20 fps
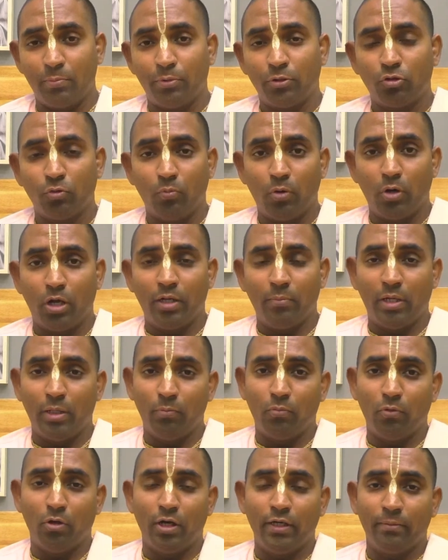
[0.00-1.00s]
to my
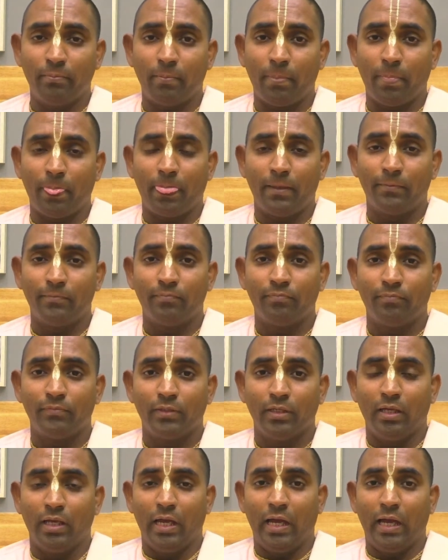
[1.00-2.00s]
boy?
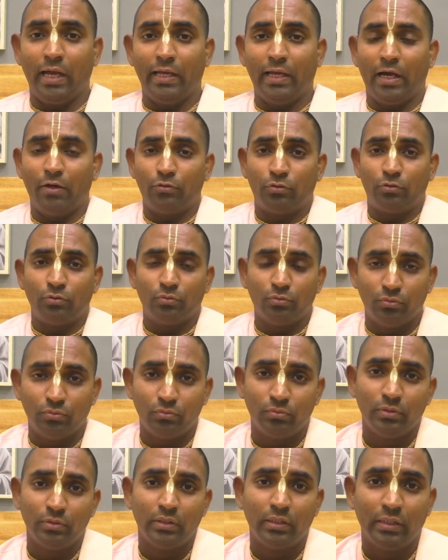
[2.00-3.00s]
I have to
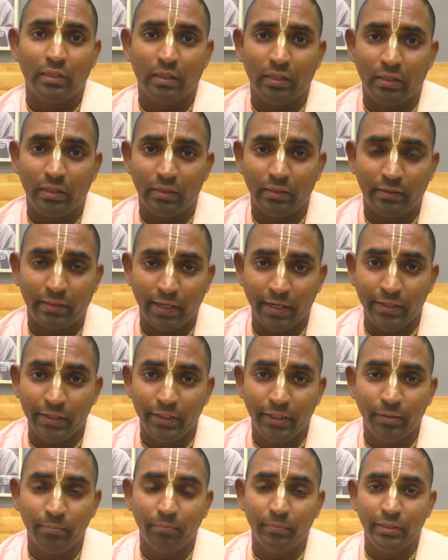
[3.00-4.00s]
train
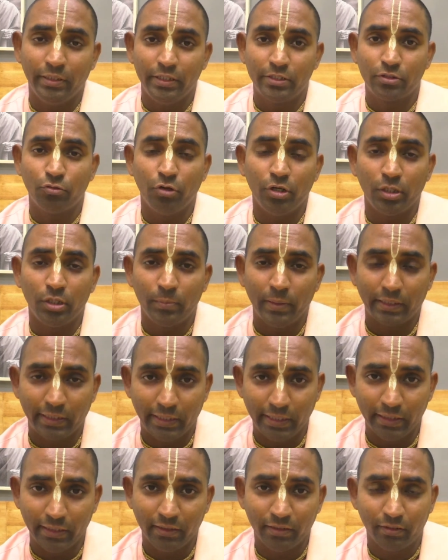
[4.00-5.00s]
him. He is going to be
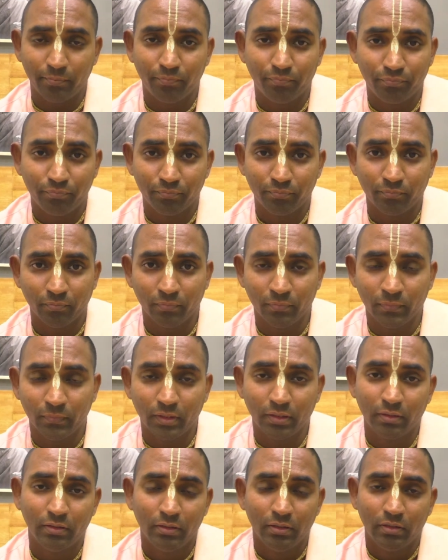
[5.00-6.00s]
king.
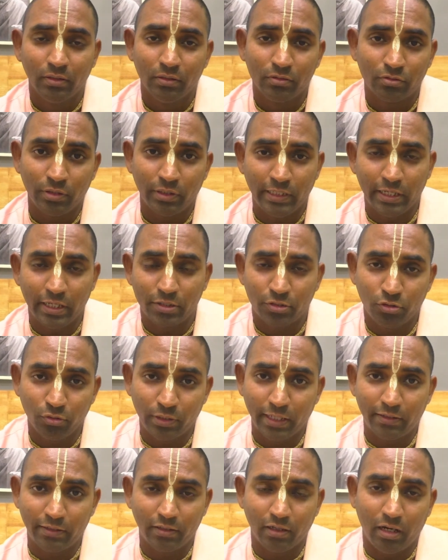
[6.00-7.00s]
So he has to
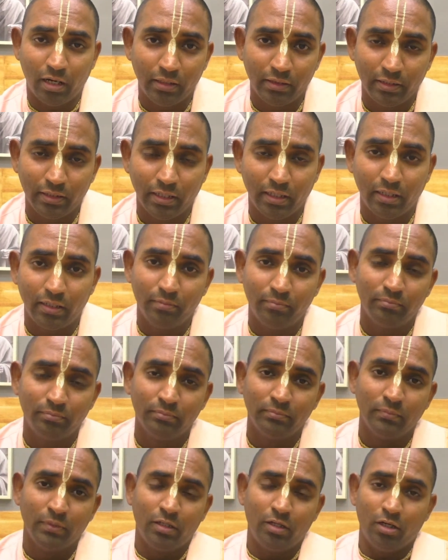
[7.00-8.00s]
get all the
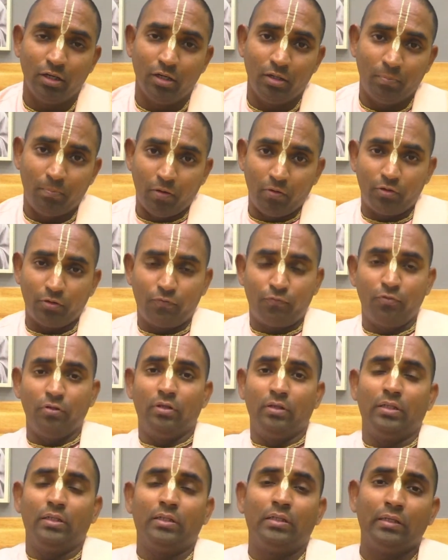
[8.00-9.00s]

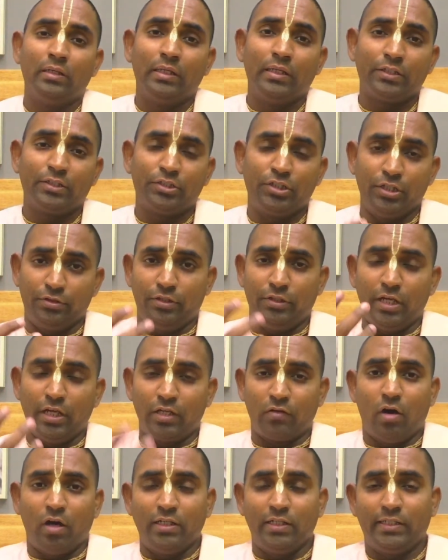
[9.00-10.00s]
powerful Kshatriya
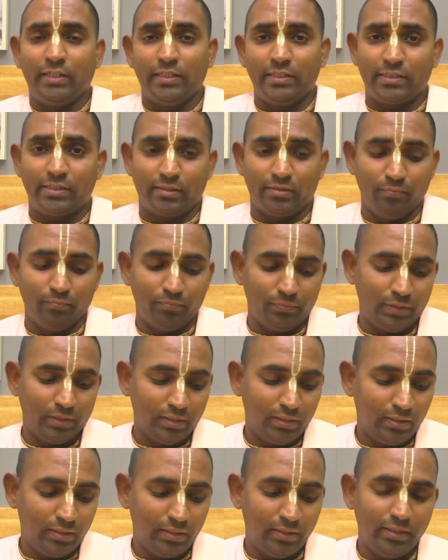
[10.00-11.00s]
qualities.
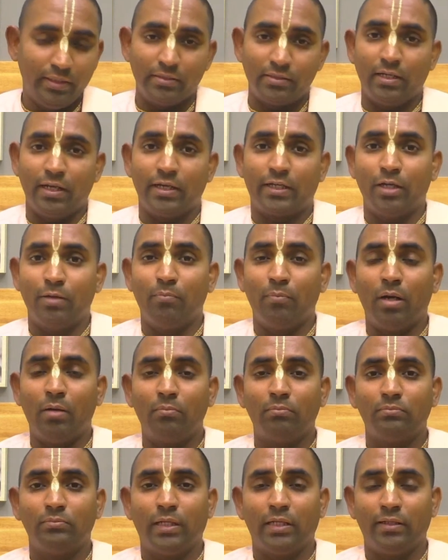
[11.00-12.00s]
He is like a
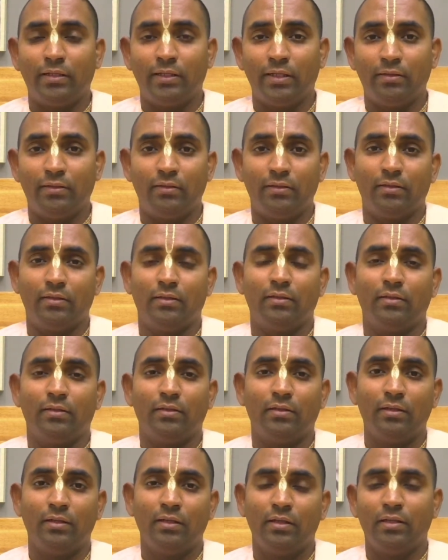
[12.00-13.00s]
mum, and then
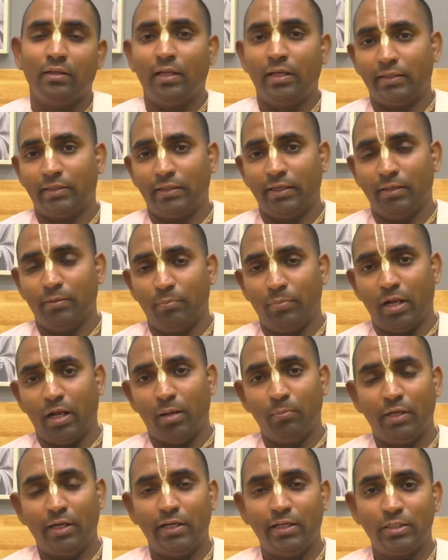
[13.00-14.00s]
like a
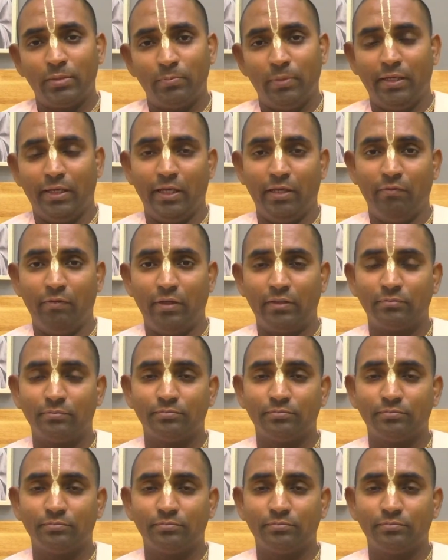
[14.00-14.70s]
Brahmana he is behaving.